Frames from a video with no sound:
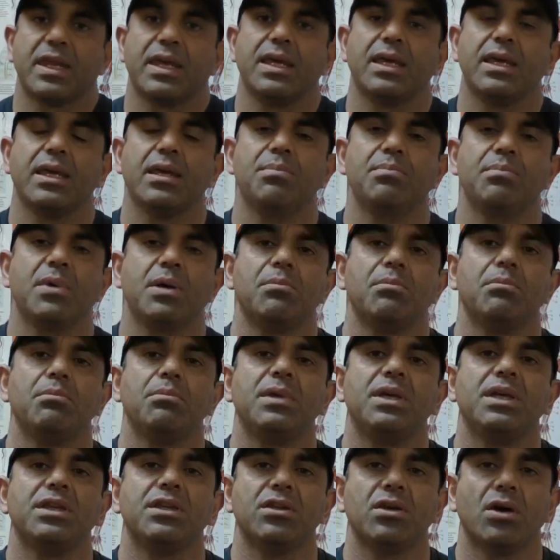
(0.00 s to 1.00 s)
hip
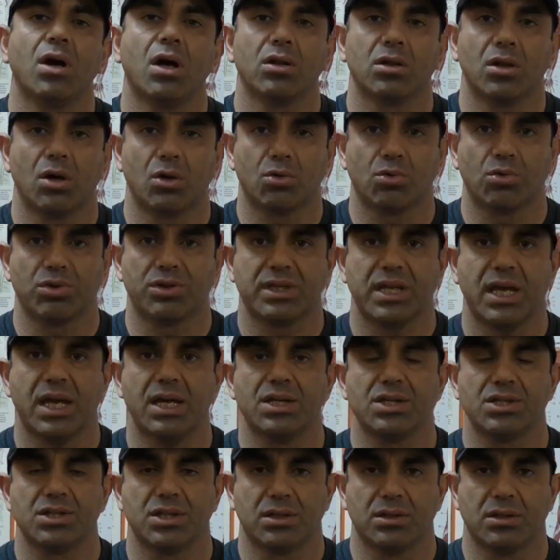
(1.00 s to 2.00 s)
medial
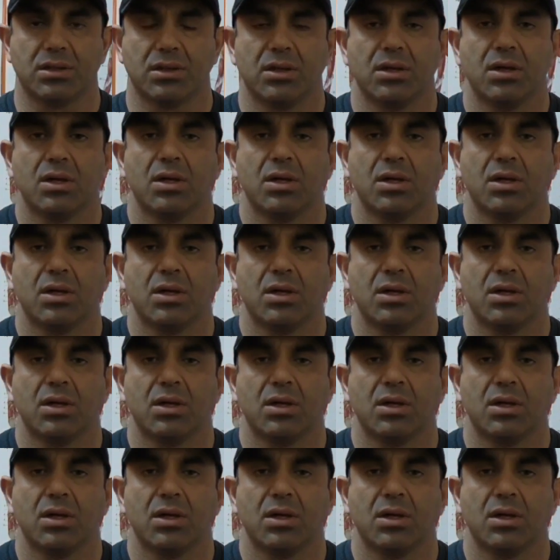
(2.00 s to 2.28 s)
rotation.